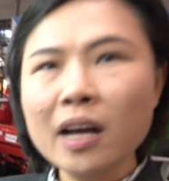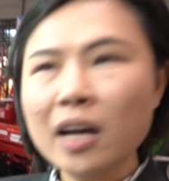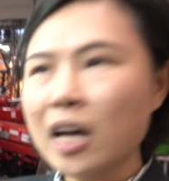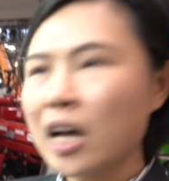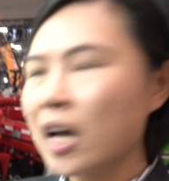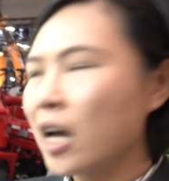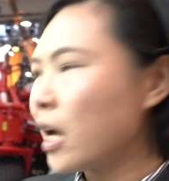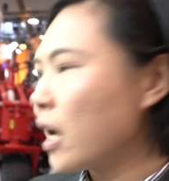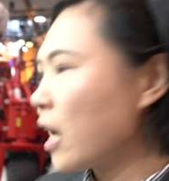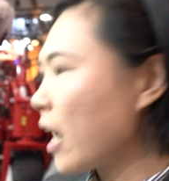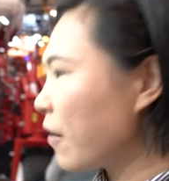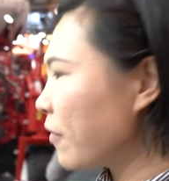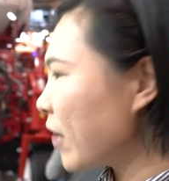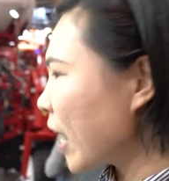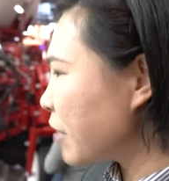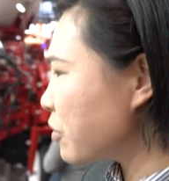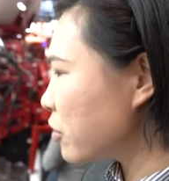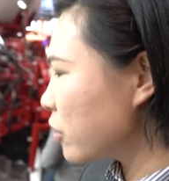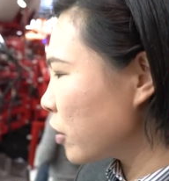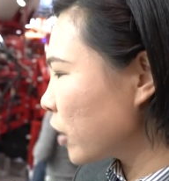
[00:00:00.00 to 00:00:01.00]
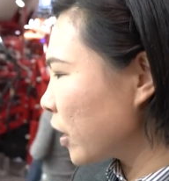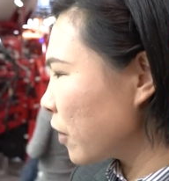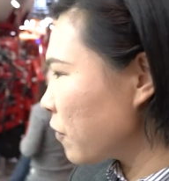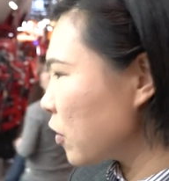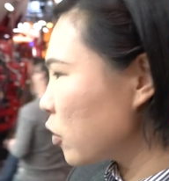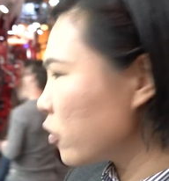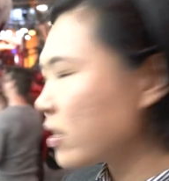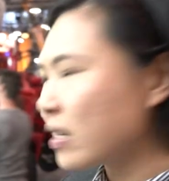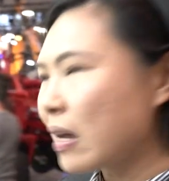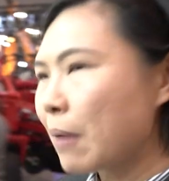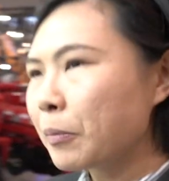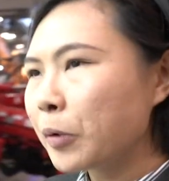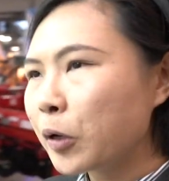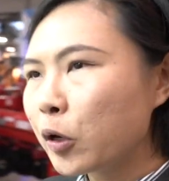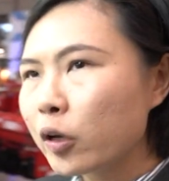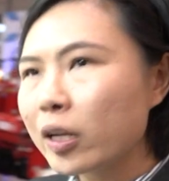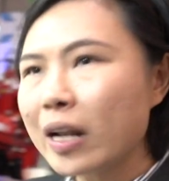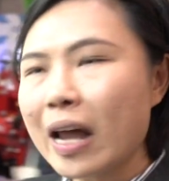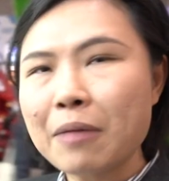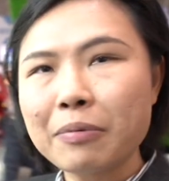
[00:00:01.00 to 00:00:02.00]
I'd like to give you some
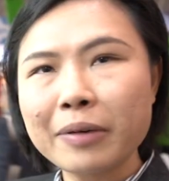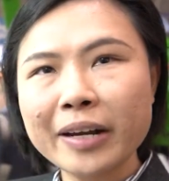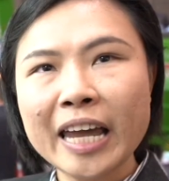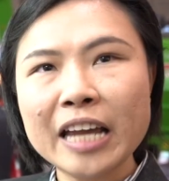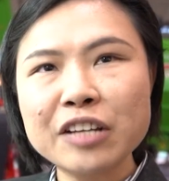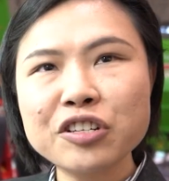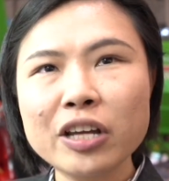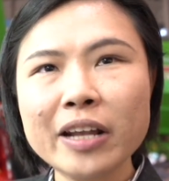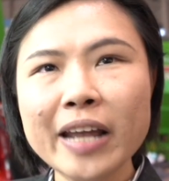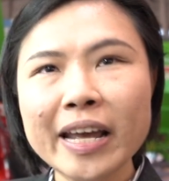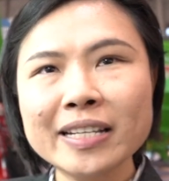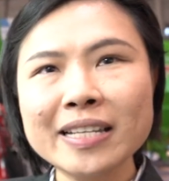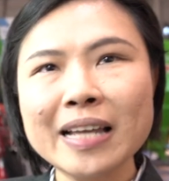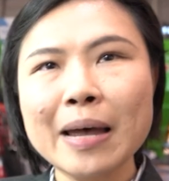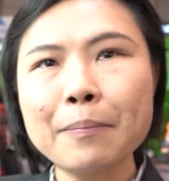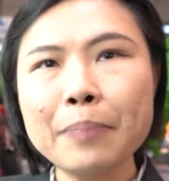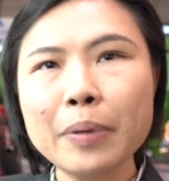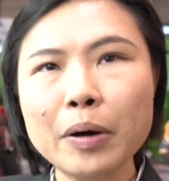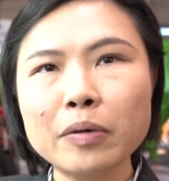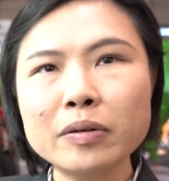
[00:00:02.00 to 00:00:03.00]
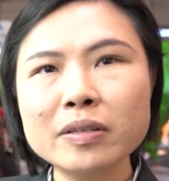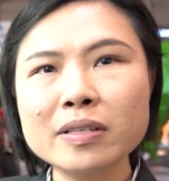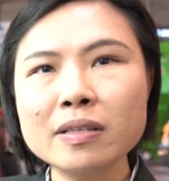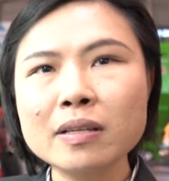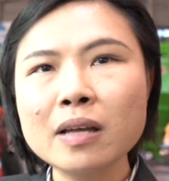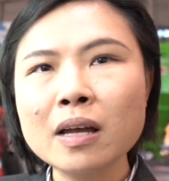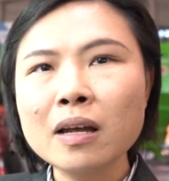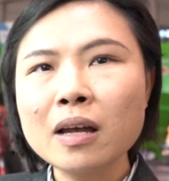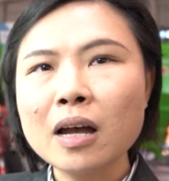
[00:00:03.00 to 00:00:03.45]
good application examples.